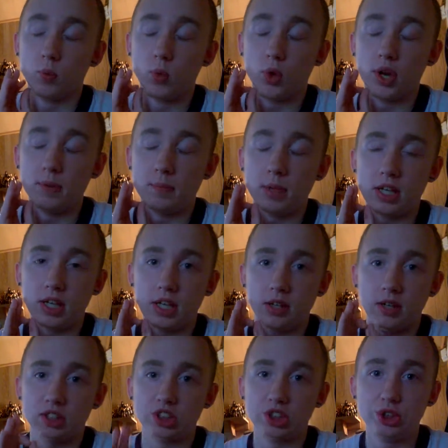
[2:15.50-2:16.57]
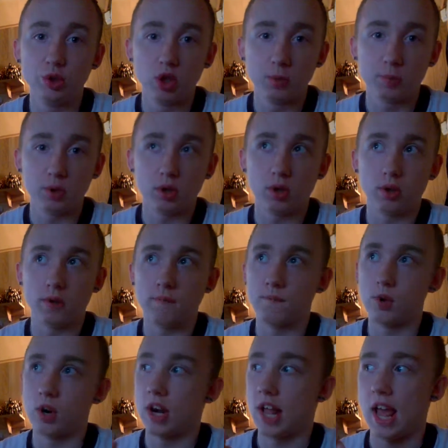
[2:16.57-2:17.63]
would be suitable
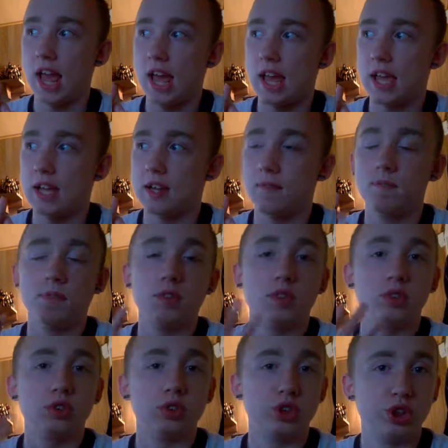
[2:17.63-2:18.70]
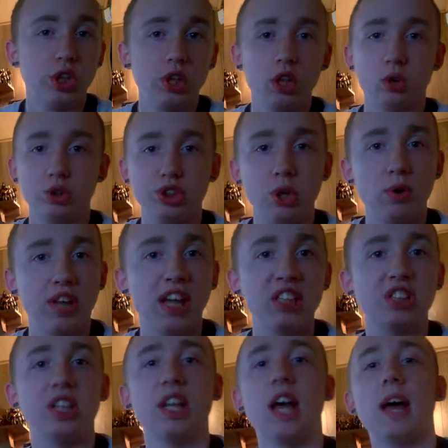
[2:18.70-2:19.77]
for a,
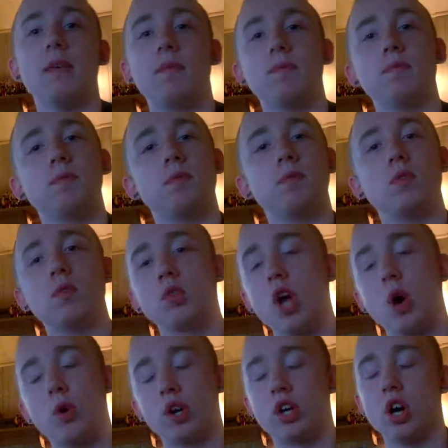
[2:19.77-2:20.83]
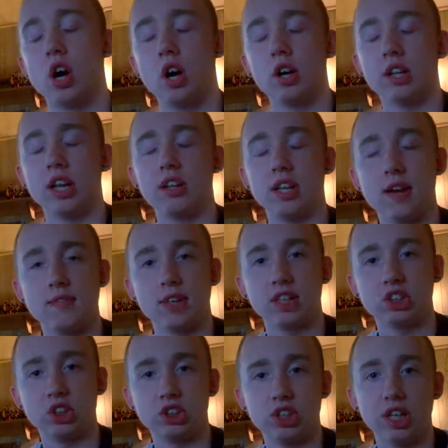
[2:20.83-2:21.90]
showcasing that lower card that never
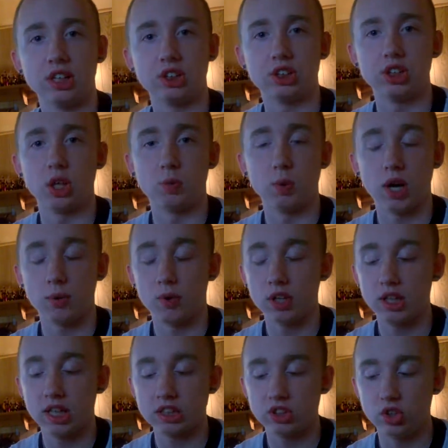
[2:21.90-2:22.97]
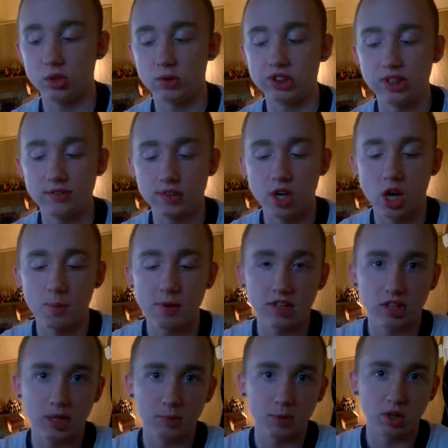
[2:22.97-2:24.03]
gets a chance. So what I want you guys to do is leave a
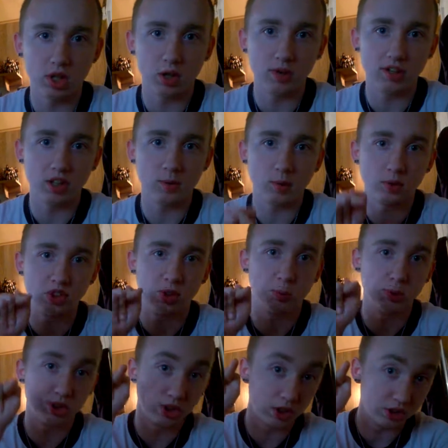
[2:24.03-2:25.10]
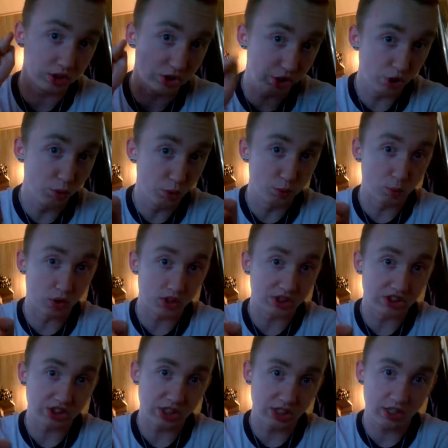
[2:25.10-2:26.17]
comment down below and tell me what superstars you would want
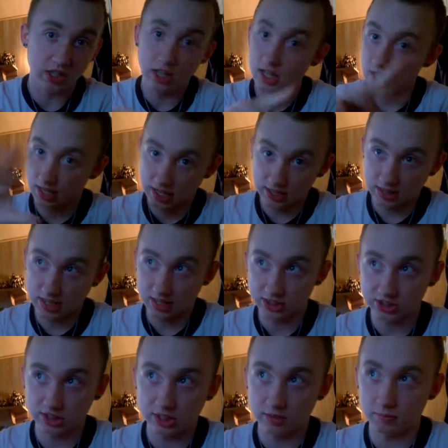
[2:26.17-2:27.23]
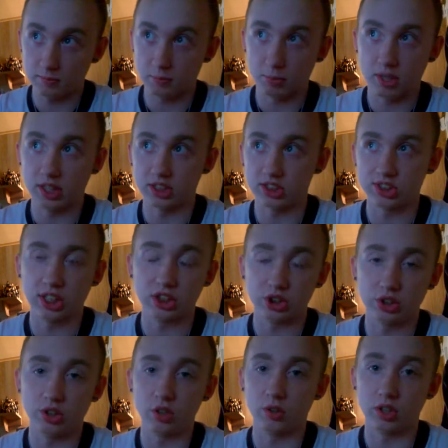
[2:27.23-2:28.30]
to see in this brand
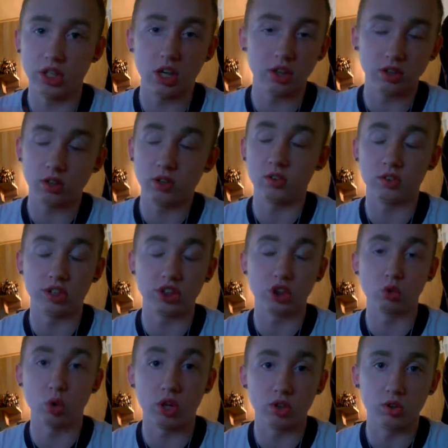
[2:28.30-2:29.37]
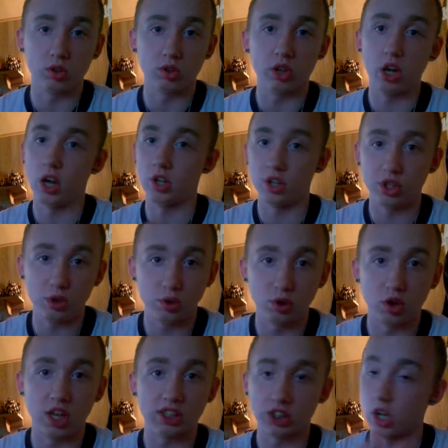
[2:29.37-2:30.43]
extension, the disgruntled,
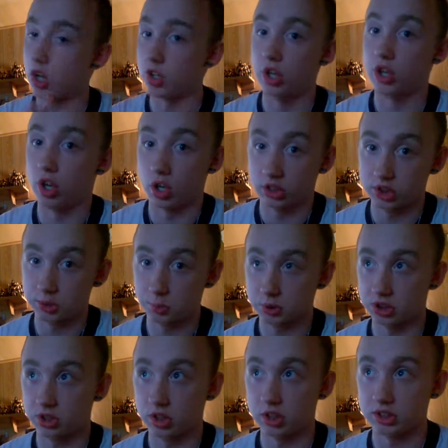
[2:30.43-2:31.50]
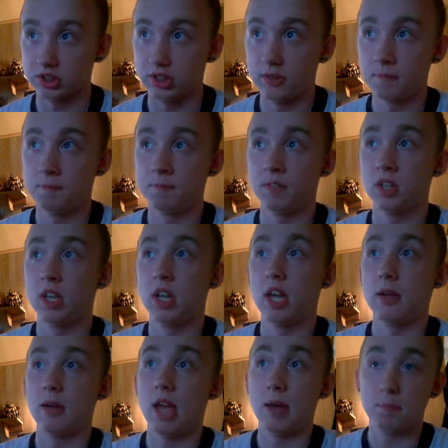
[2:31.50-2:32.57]
underutilized underdog superstars.
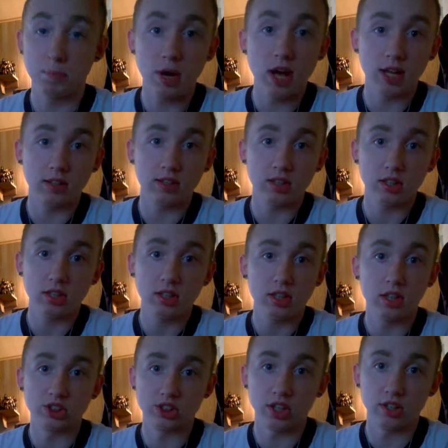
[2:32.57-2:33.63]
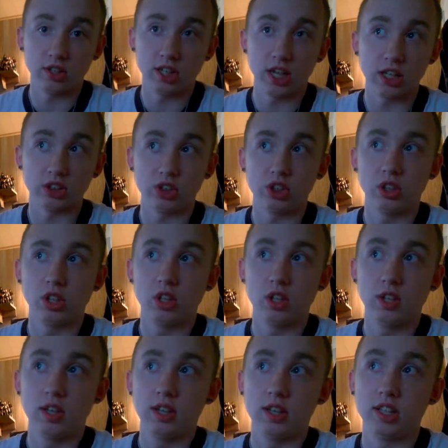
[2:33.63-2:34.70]
But here's another catch.
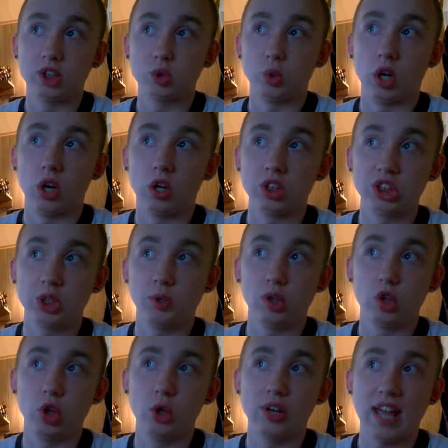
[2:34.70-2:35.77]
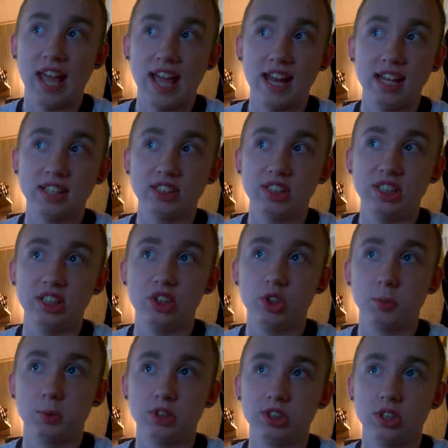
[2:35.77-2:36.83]
This would also include NXT
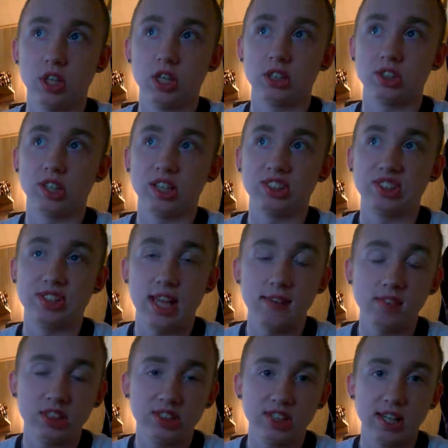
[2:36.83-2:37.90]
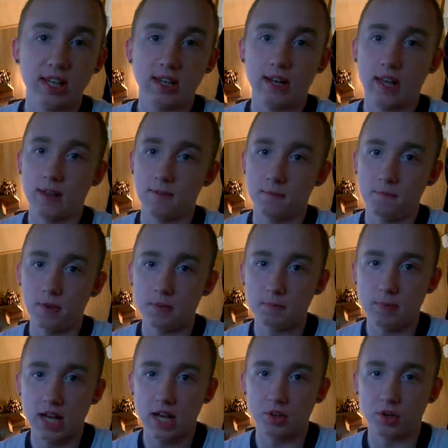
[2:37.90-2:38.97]
superstars like Sami Zayn and Finn
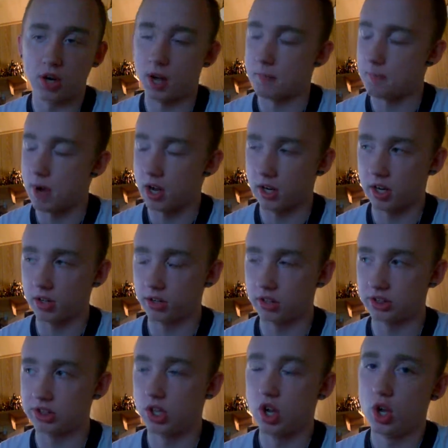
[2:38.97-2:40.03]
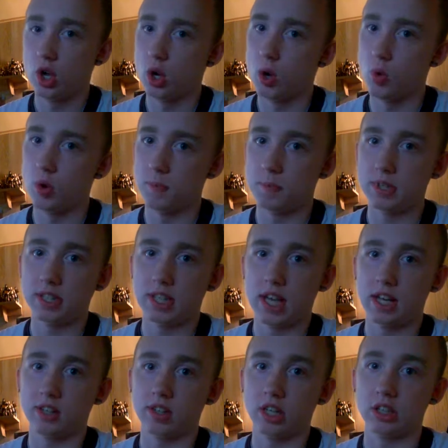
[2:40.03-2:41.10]
Balor, among others, who would be
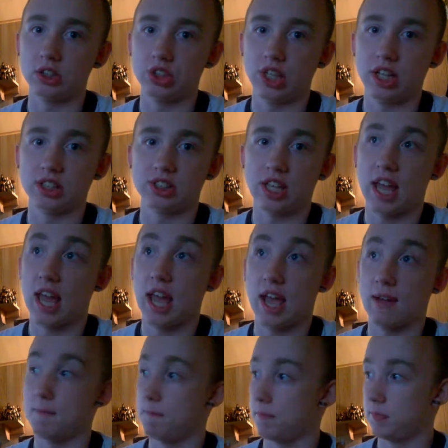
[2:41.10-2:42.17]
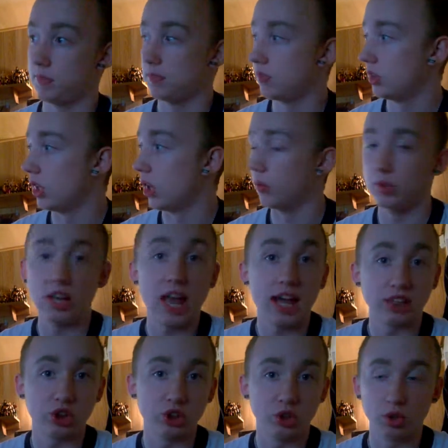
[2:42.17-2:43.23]
getting their chance at,
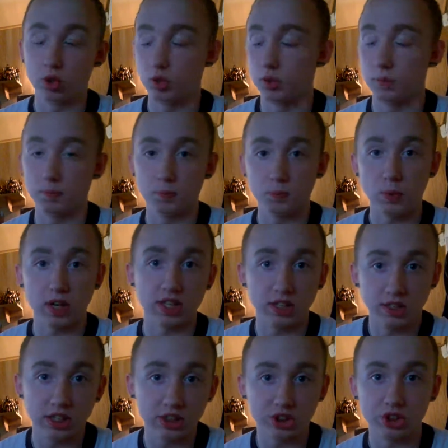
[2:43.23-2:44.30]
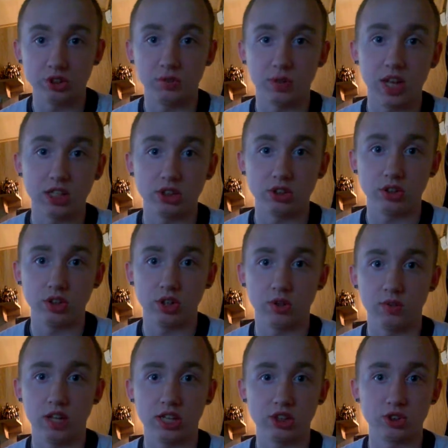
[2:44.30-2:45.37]
national recognition,
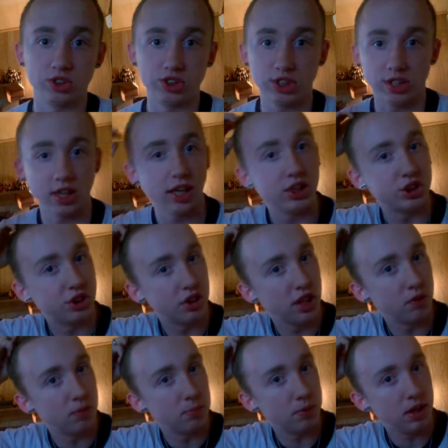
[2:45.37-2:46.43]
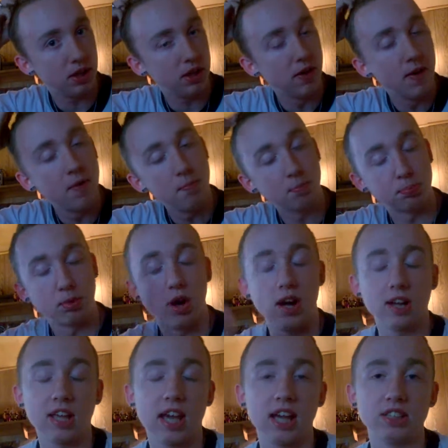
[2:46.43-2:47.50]
national syndication. They would be
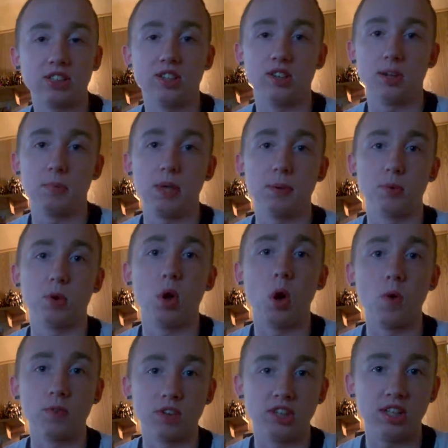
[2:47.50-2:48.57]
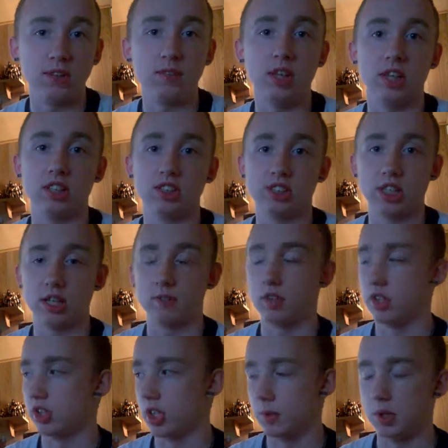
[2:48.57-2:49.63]
broadcasted to the people over TV instead of
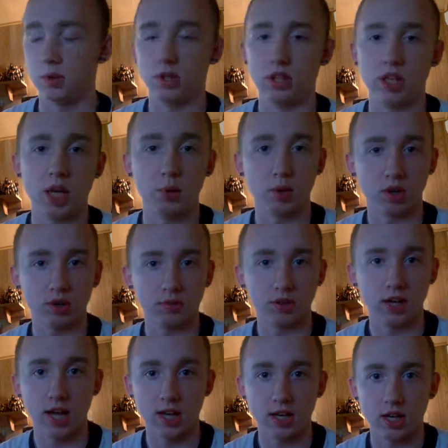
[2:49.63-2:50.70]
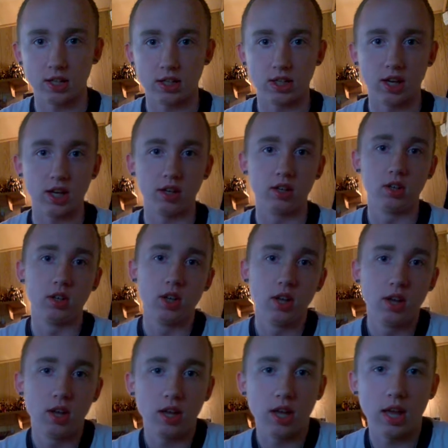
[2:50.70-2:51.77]
on the WWE Network for $9.99,
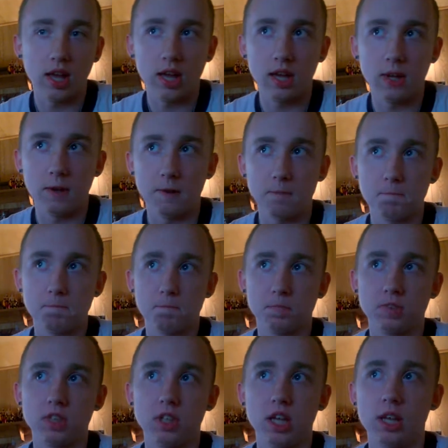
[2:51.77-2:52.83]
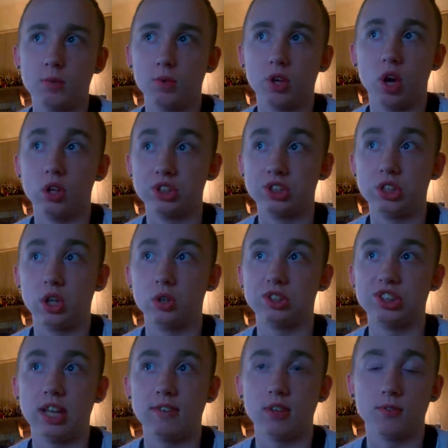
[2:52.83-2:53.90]
and it would also
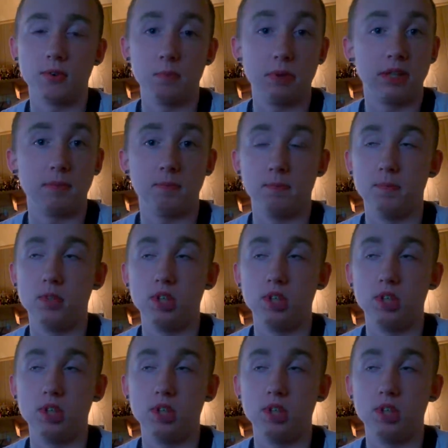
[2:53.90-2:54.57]
save them from being,